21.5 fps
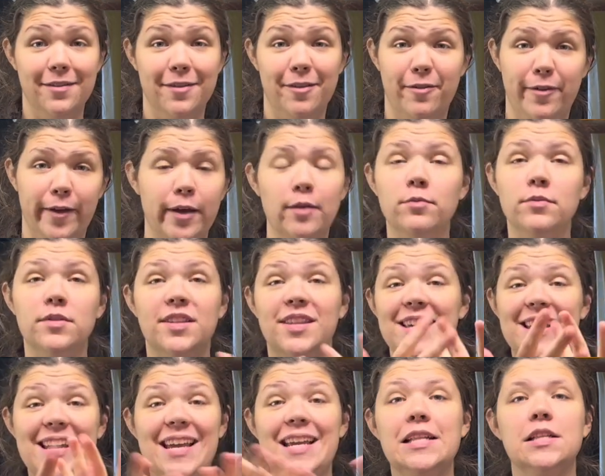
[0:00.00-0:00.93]
filmed
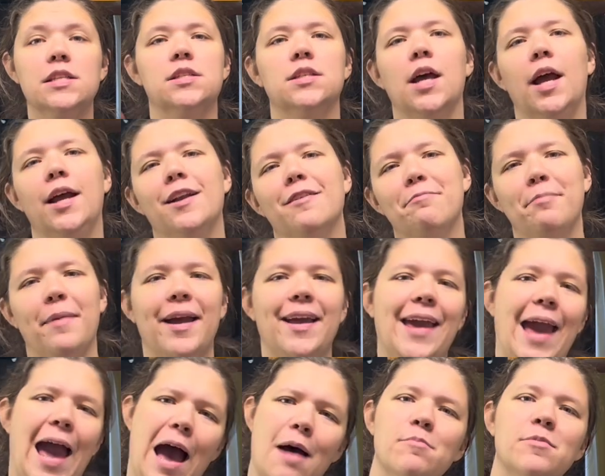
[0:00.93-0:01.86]
the inside of my
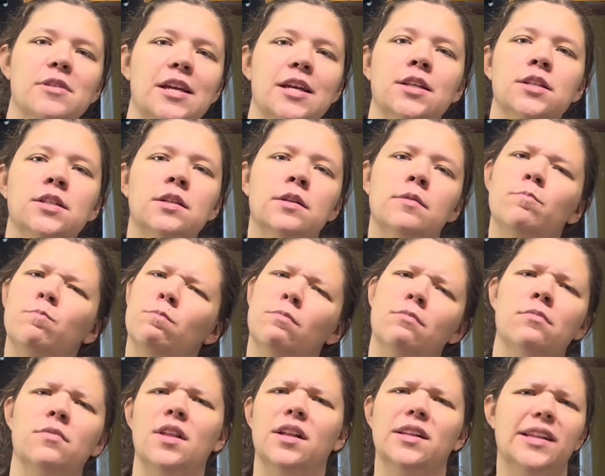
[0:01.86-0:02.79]
cabinet
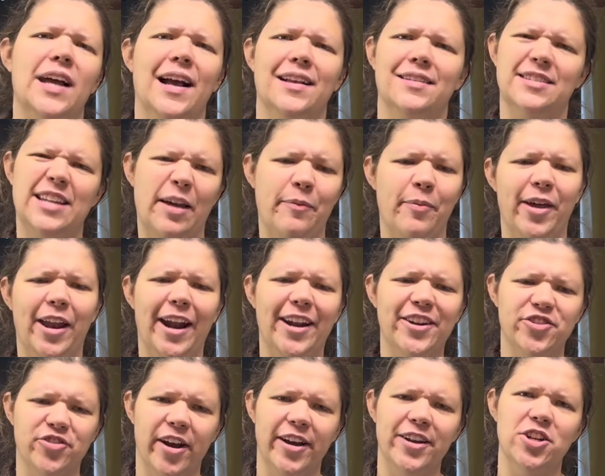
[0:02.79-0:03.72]
the last time that I
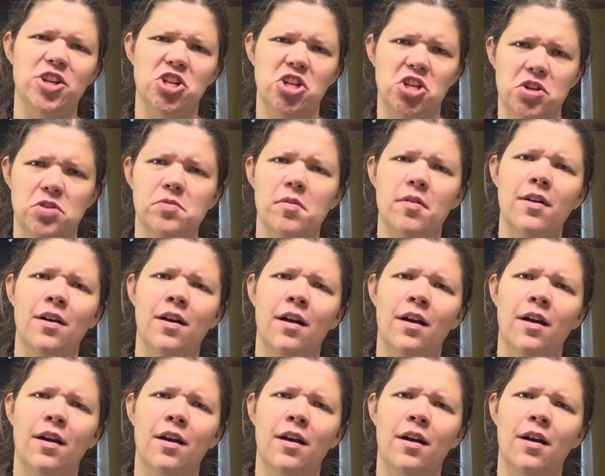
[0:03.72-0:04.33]
tried to do